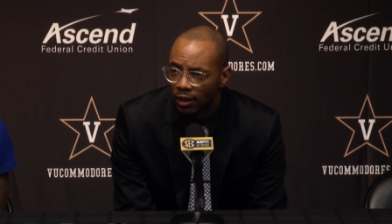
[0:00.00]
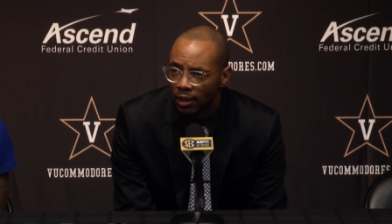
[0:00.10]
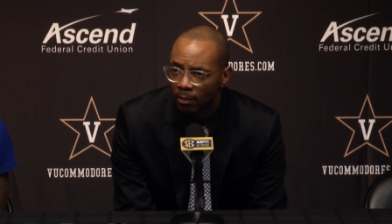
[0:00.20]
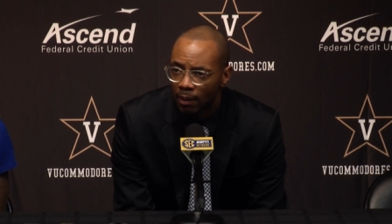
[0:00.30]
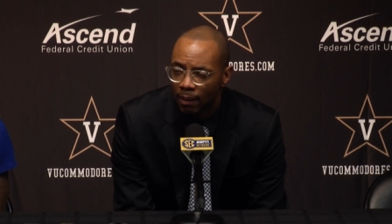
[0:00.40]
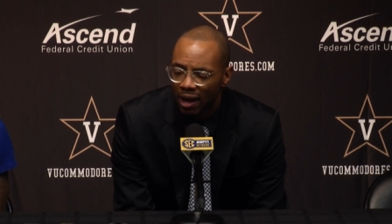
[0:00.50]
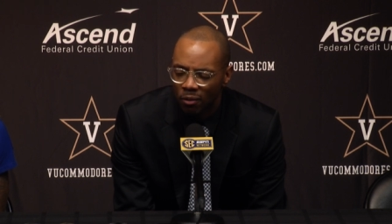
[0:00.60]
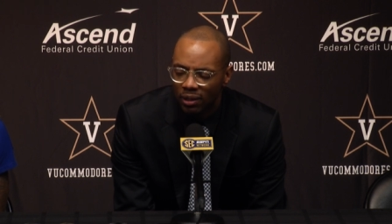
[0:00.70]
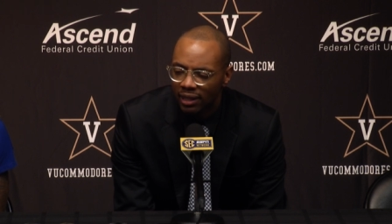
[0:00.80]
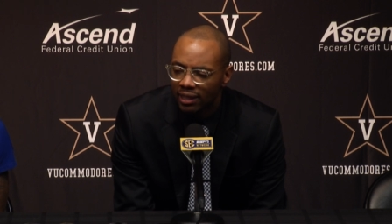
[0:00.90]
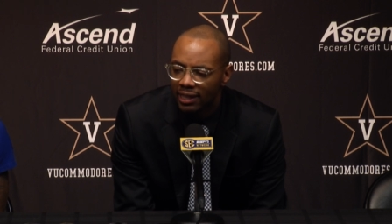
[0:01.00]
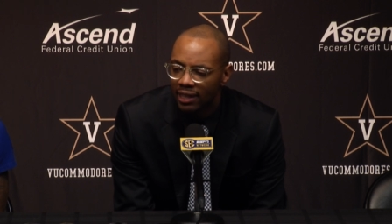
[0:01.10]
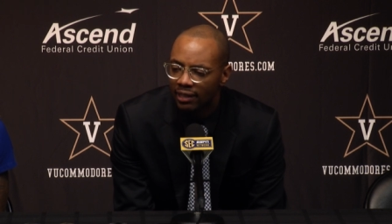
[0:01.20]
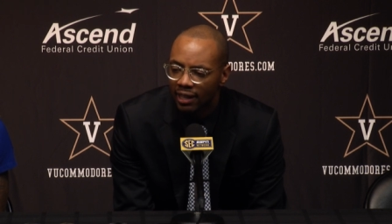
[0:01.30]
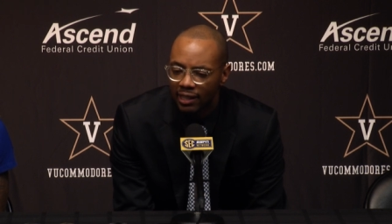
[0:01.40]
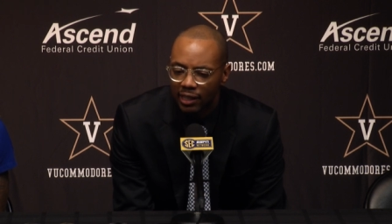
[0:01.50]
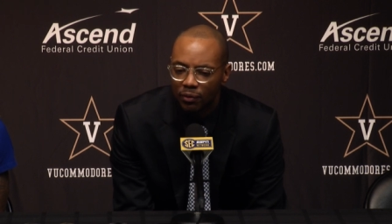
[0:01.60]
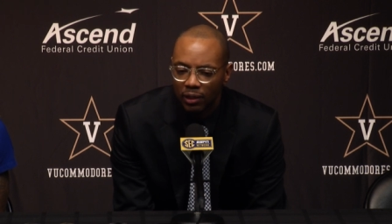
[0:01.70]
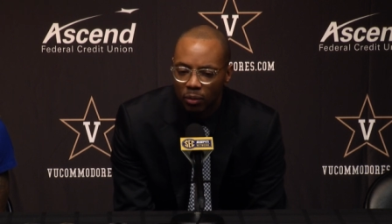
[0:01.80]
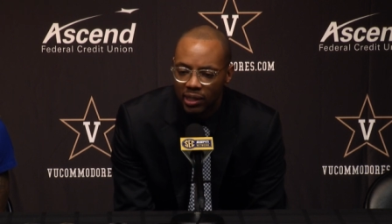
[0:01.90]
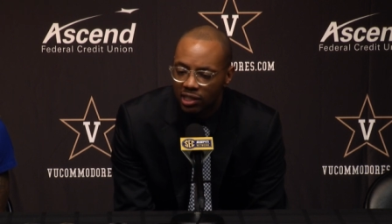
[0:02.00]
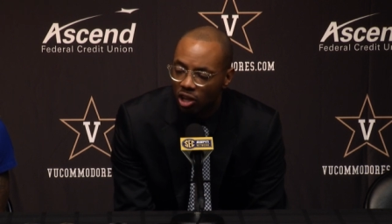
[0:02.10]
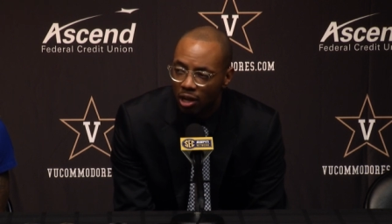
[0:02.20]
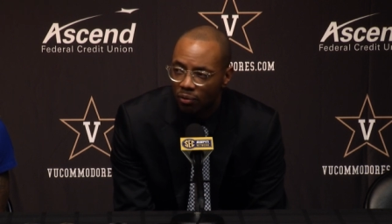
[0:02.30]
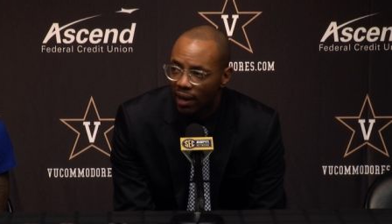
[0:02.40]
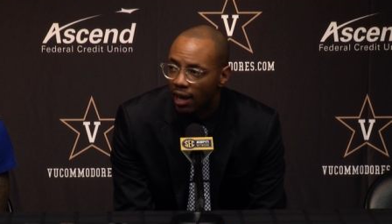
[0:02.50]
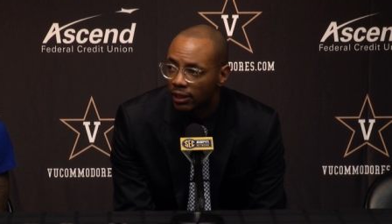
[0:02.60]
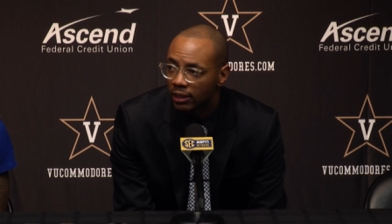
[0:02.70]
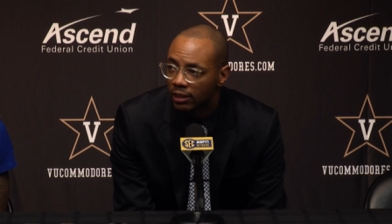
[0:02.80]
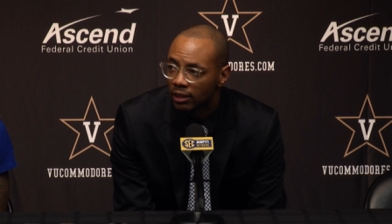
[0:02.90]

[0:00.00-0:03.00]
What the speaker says: I don't really think they did anything differently. We just started fouling.